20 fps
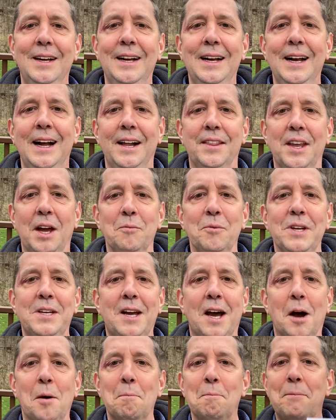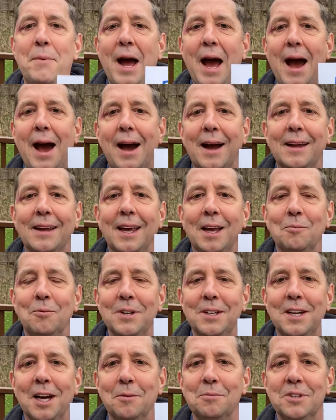And then we come back and we
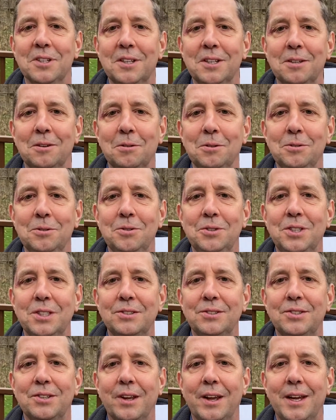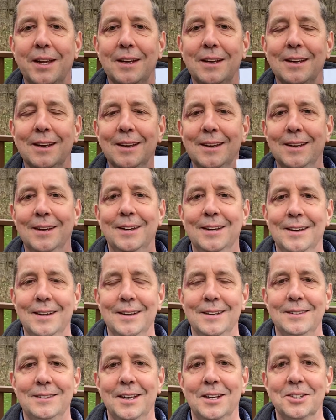come to conclusions like
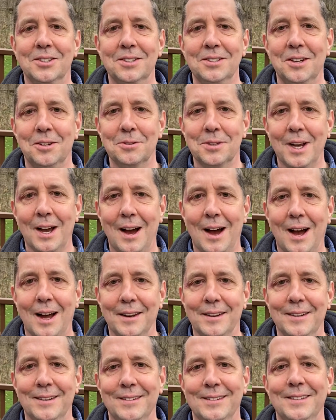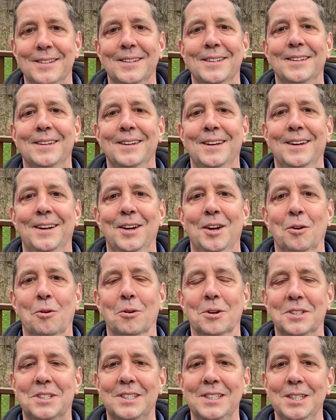there's no God.
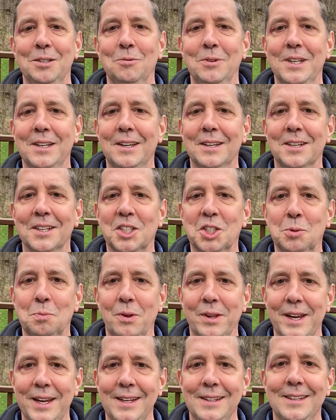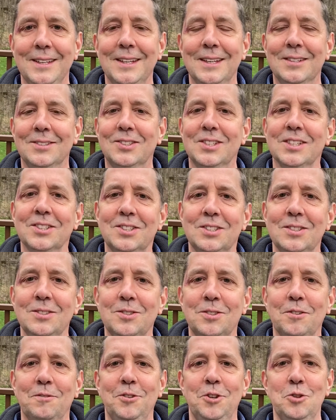Or see, we can explain the
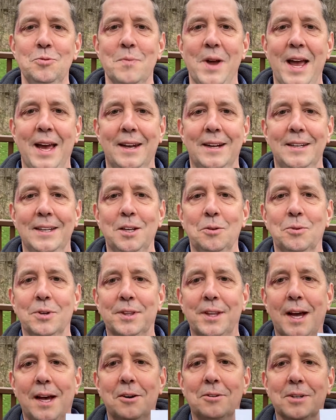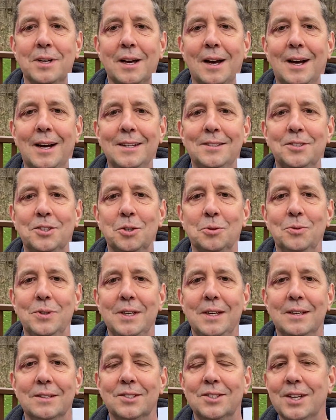existence of humanity without God, so we
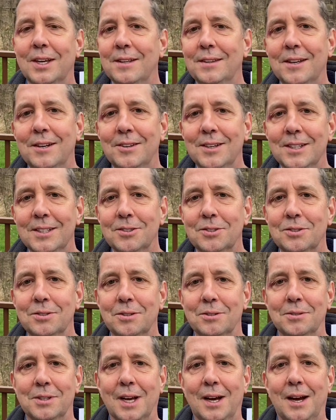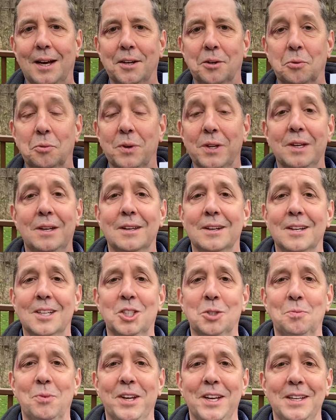can say there is no God. Or we can
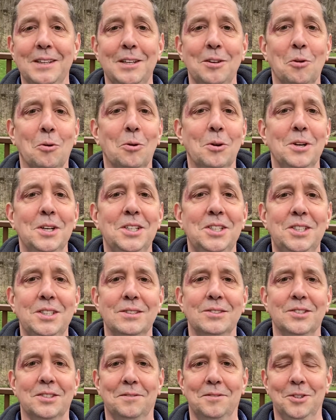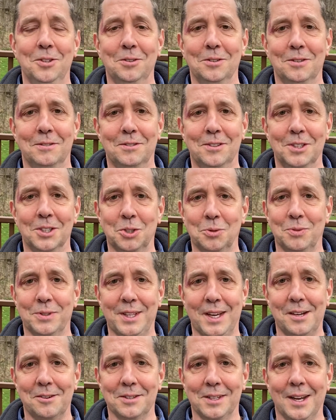explain the origins of the universe
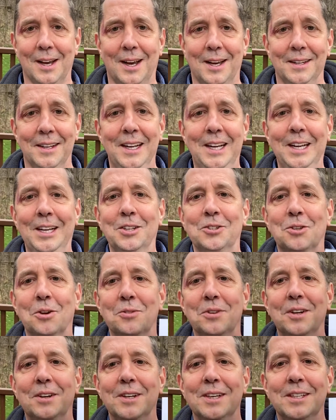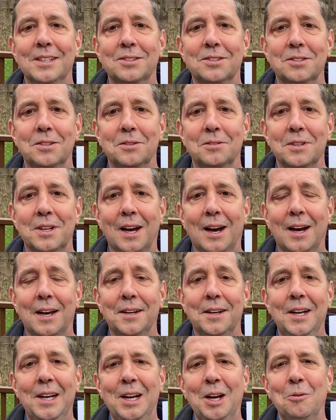without God, so there is no God.
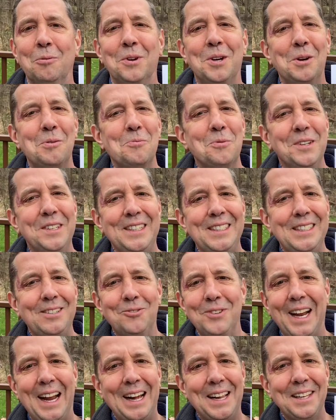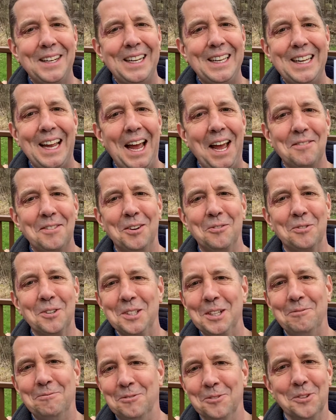When in reality, you haven't
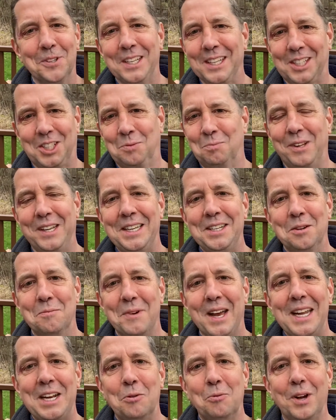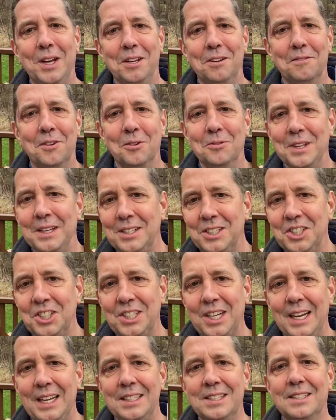really fully explained them anyway. You've only
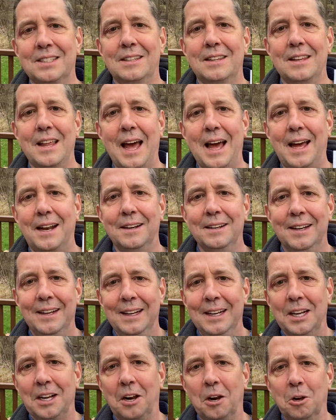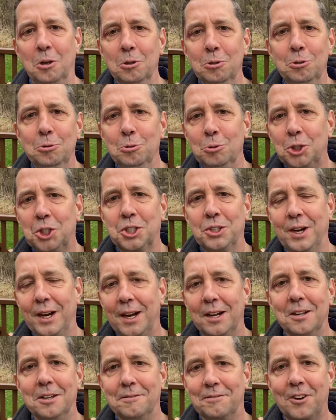chased that clue
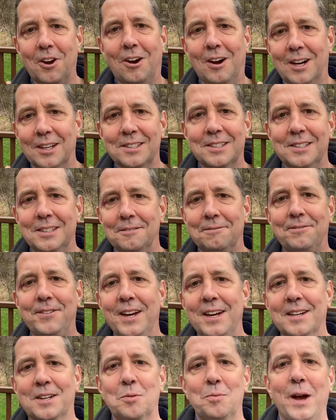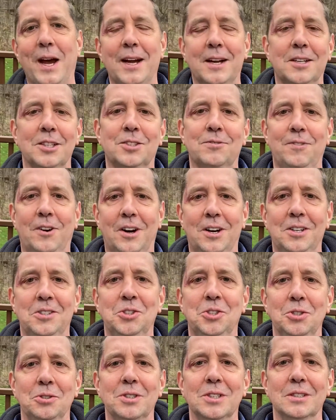trail of cause and effect back as far
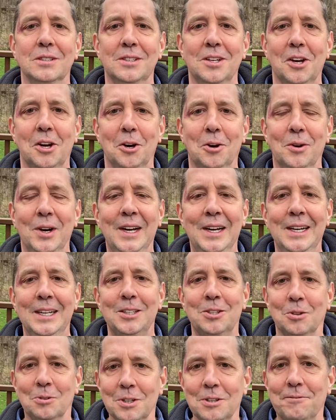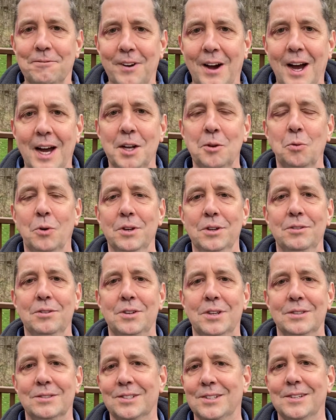as you can go till you find what you
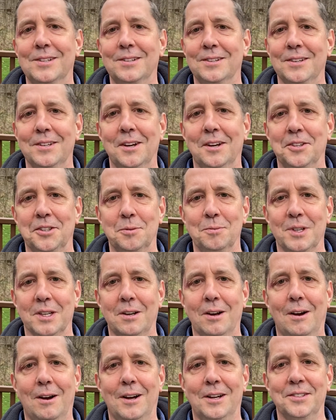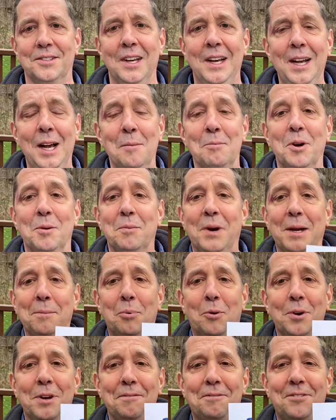consider the ultimate cause. But my
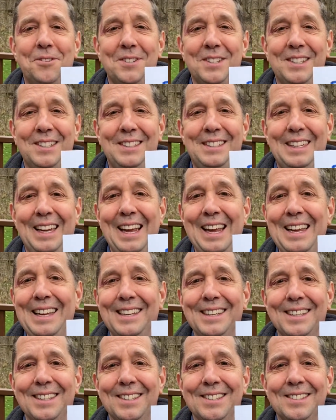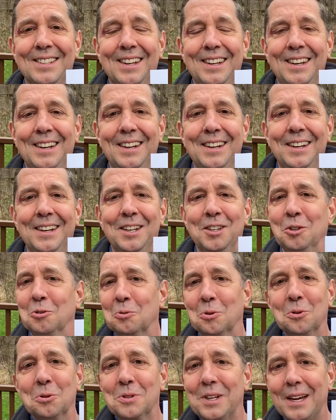point for today is you
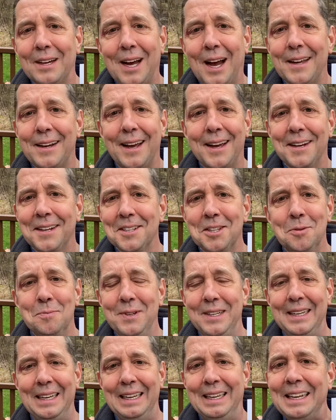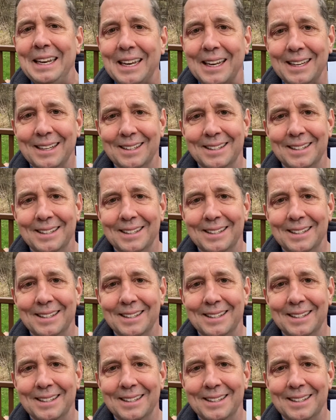ruled God out at the beginning.